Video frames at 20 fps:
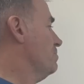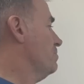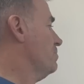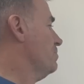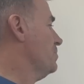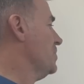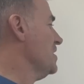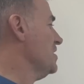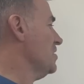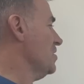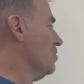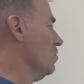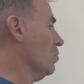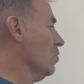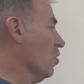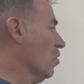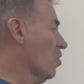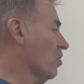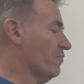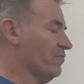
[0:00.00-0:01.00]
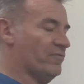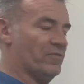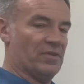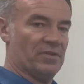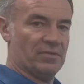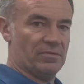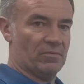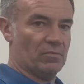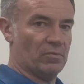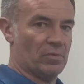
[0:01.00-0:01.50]
PTO off,
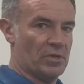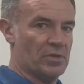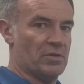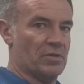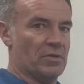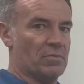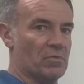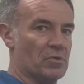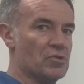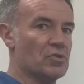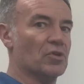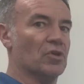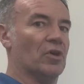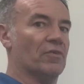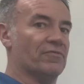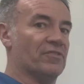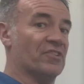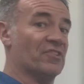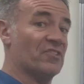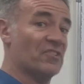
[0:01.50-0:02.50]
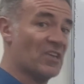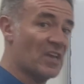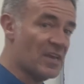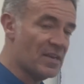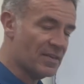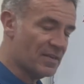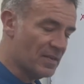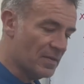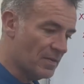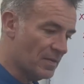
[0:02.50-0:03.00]
when you get off the
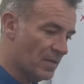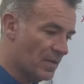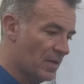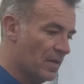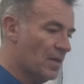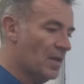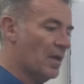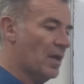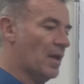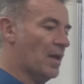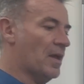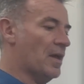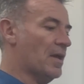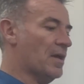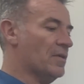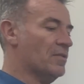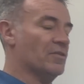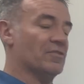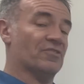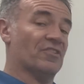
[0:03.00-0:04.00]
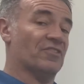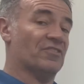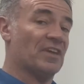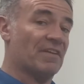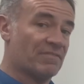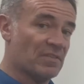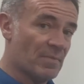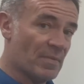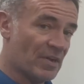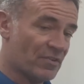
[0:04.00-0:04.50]
seat, there's a
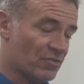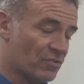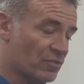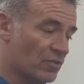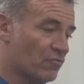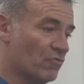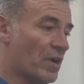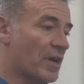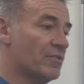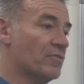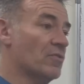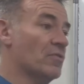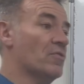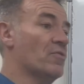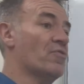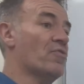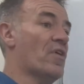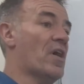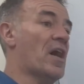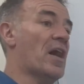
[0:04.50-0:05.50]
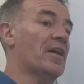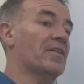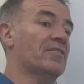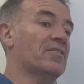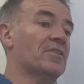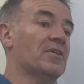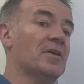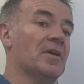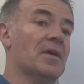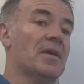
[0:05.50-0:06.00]
safety measure in the tractor that
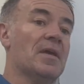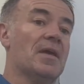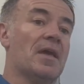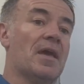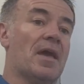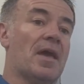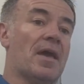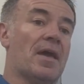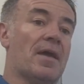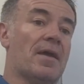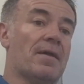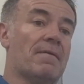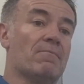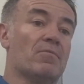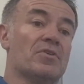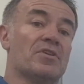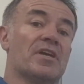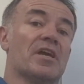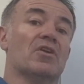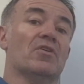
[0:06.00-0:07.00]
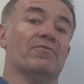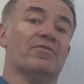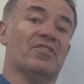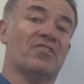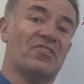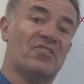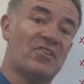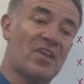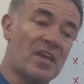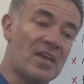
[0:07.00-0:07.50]
when you get off the
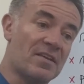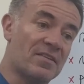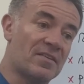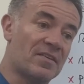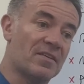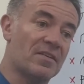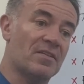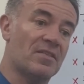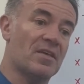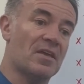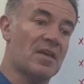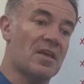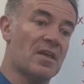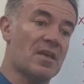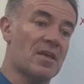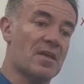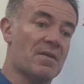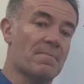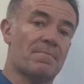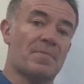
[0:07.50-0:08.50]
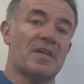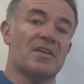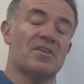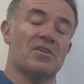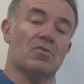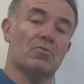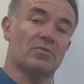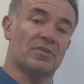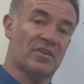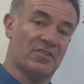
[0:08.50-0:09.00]
seat, the
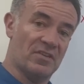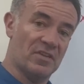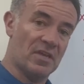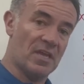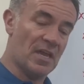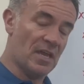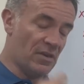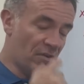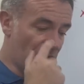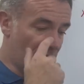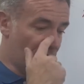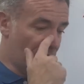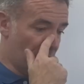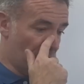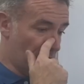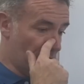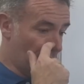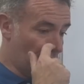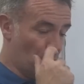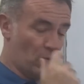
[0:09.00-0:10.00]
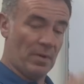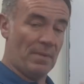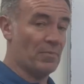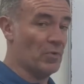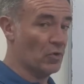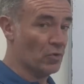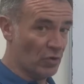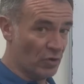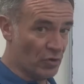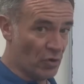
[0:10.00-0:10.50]
PTO disengages. So I'm not
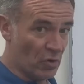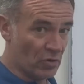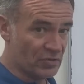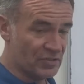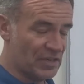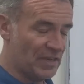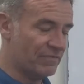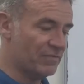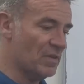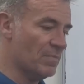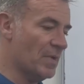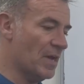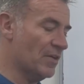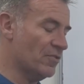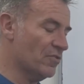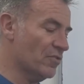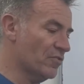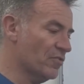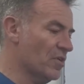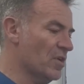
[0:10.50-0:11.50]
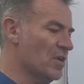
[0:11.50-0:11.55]
going to knock safety measures,